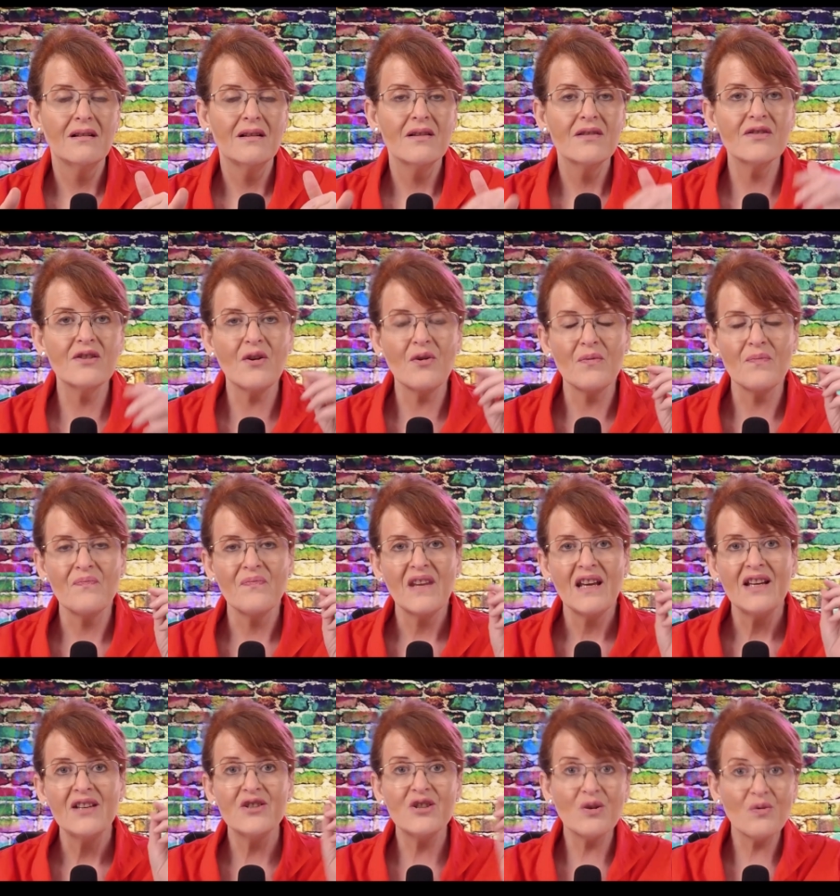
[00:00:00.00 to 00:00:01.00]
So,
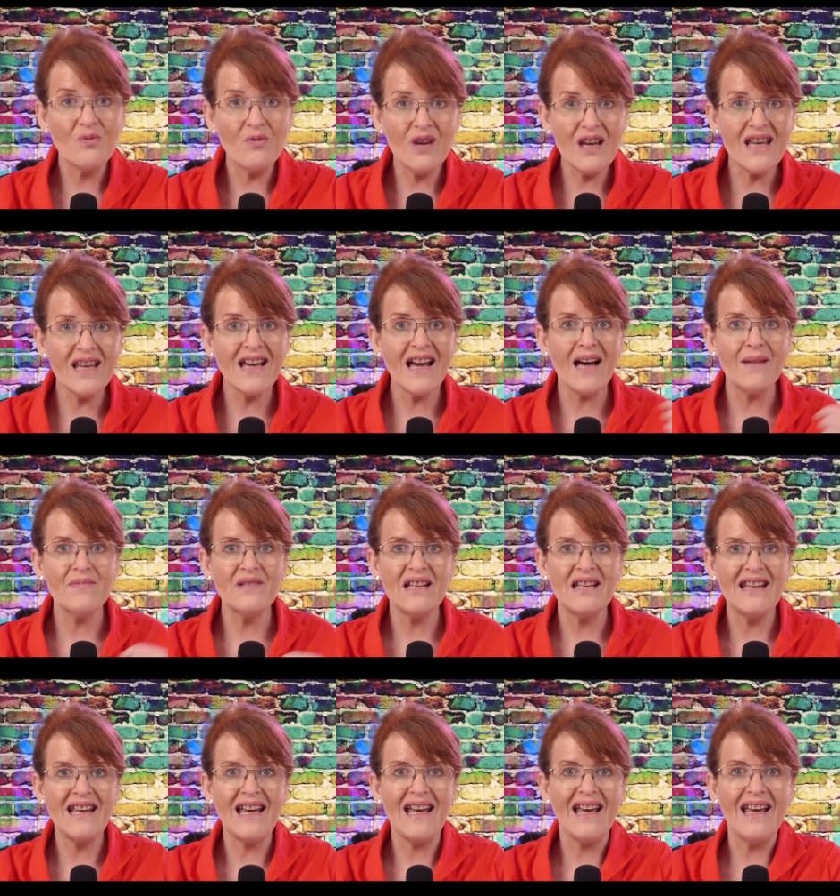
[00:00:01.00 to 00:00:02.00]
to recap
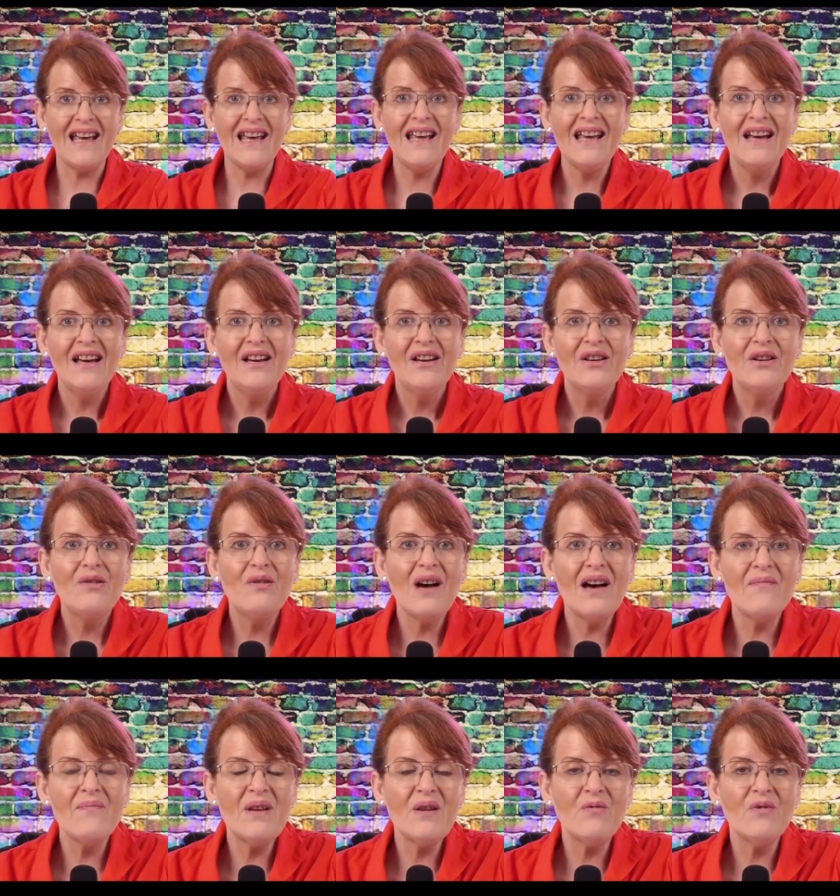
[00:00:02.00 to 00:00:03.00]
today, you
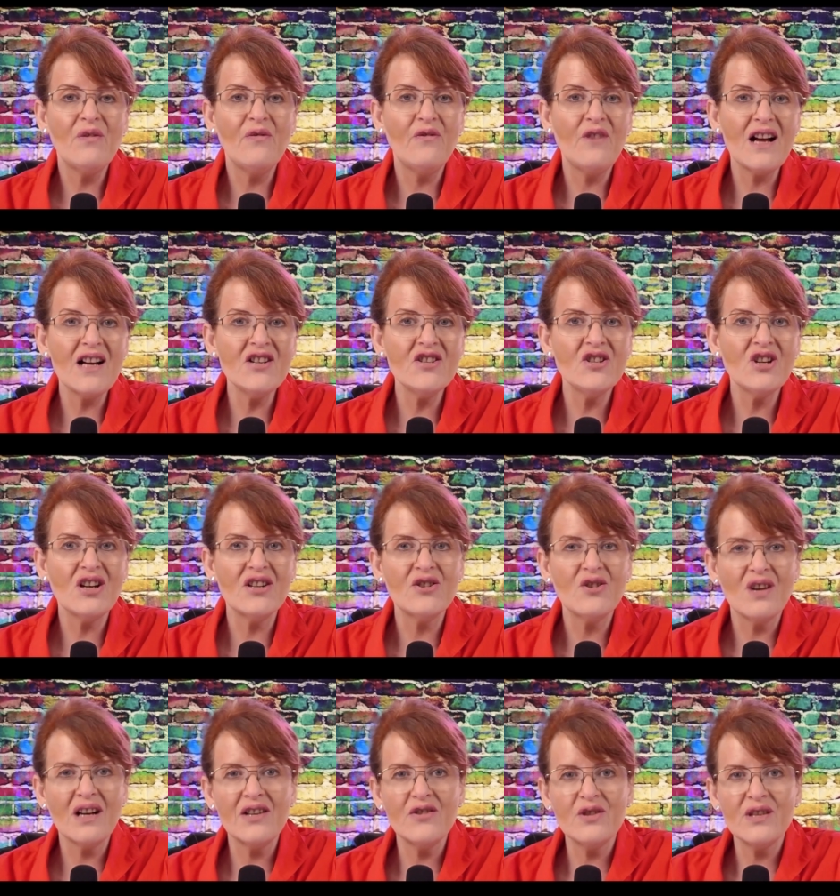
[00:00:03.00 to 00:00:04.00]
have been refreshed on
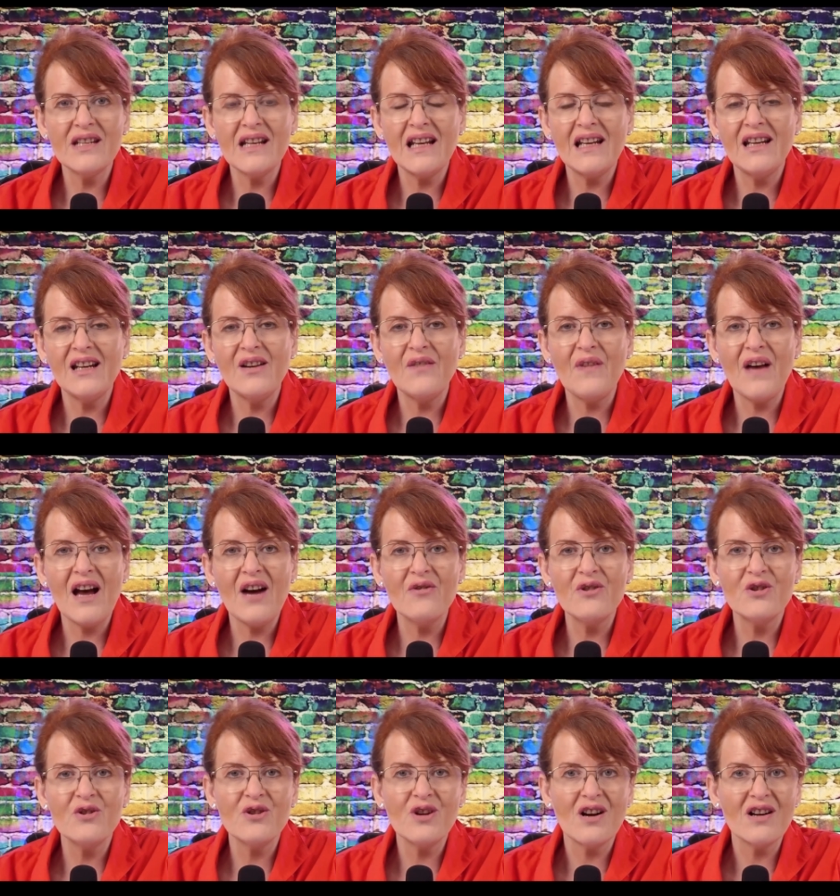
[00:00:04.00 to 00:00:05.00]
your understanding of how
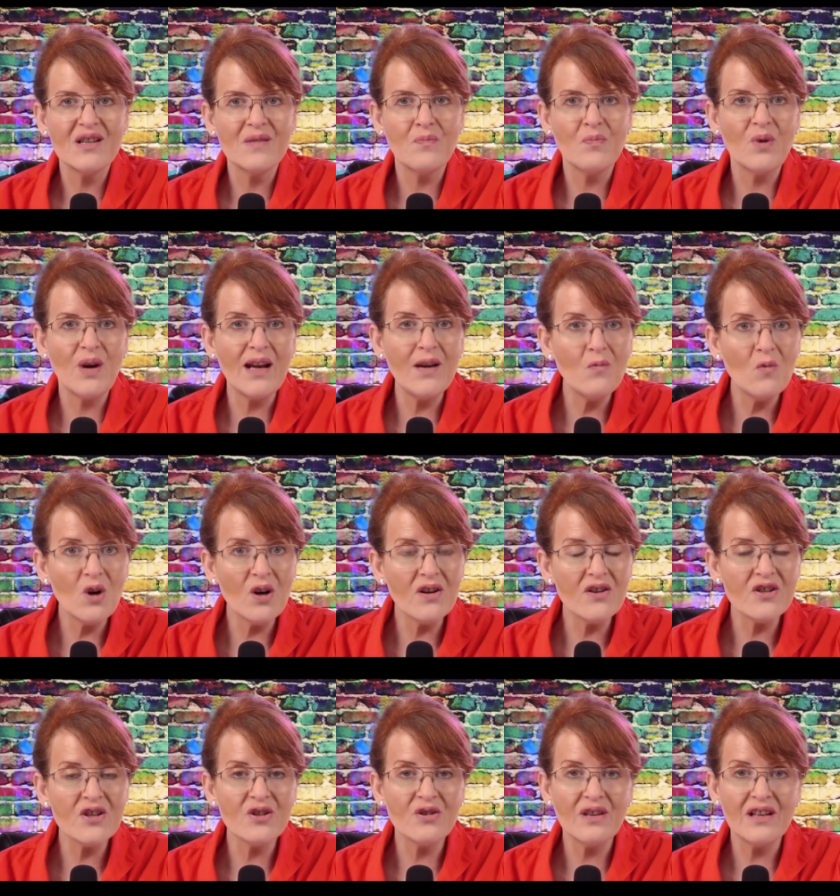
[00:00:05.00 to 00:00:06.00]
your dog's brain
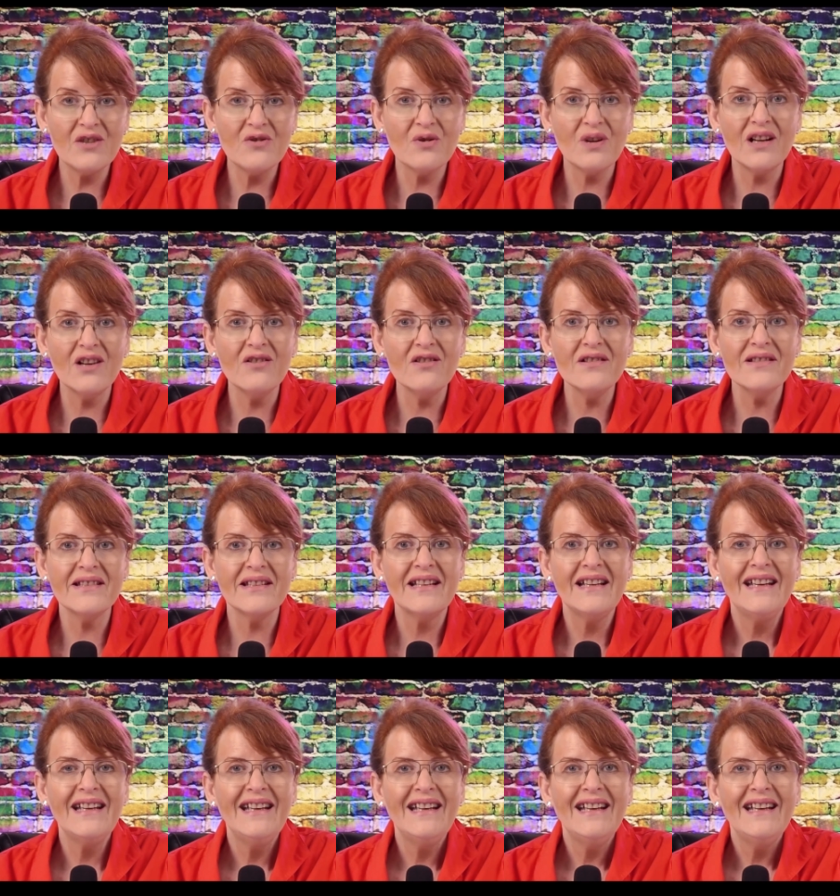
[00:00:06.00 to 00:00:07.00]
works during triggers
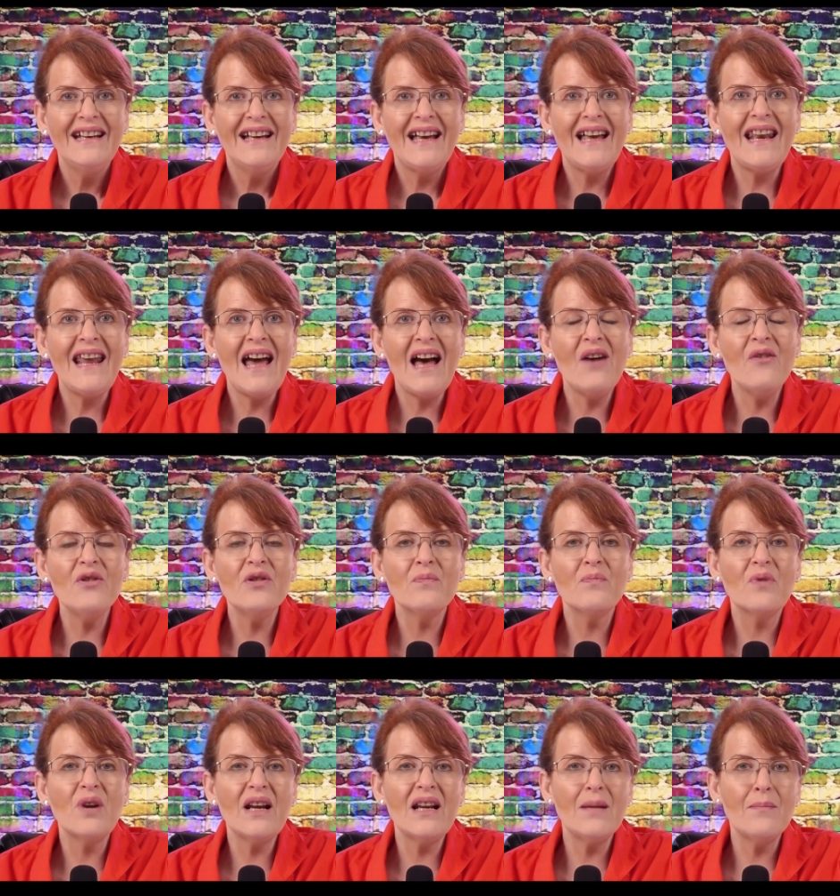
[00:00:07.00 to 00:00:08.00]
and how the
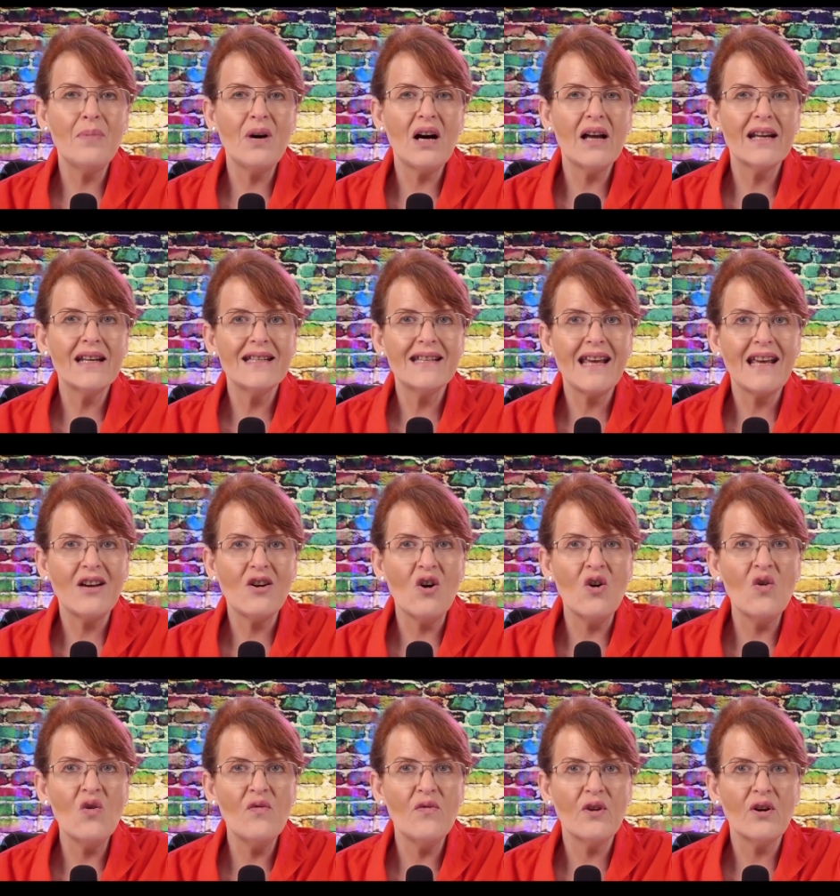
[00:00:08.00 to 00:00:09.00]
brain and body take
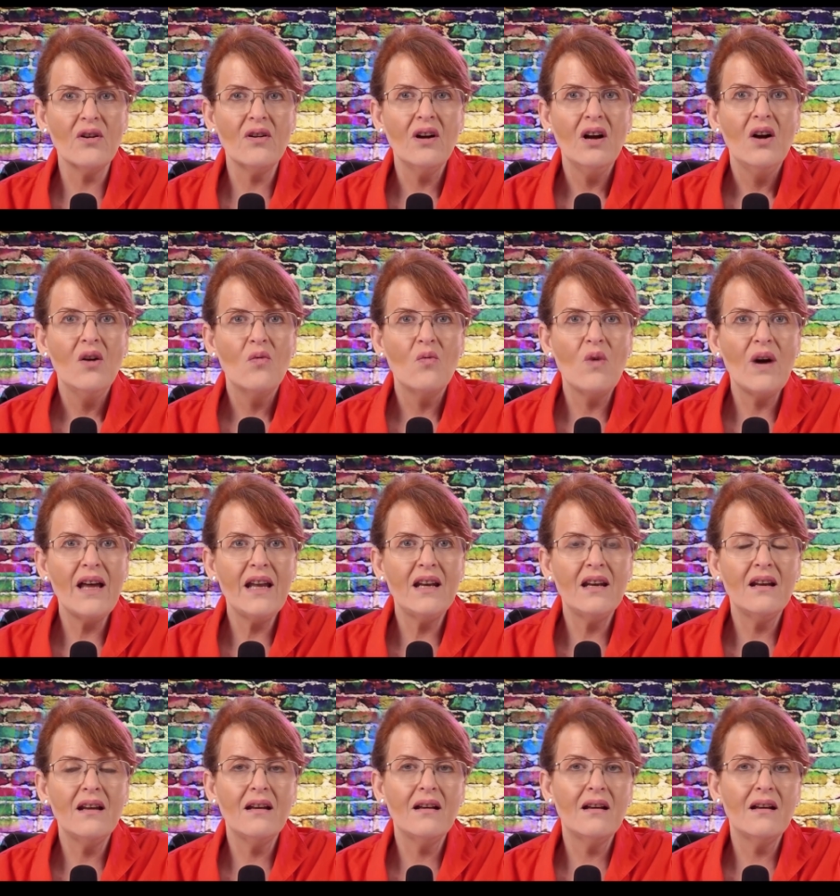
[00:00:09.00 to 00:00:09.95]
over when